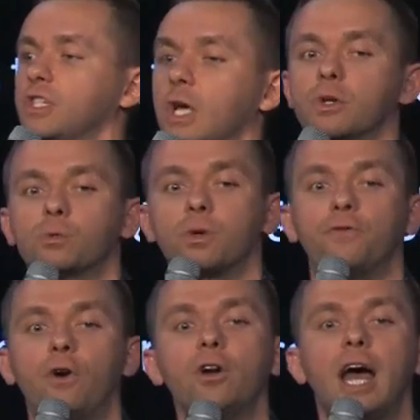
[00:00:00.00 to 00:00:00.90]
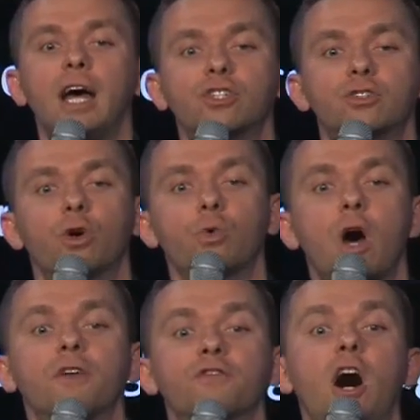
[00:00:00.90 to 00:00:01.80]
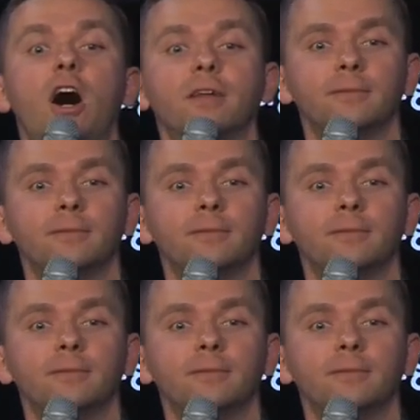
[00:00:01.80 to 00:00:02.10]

It was referred as to the rod of God.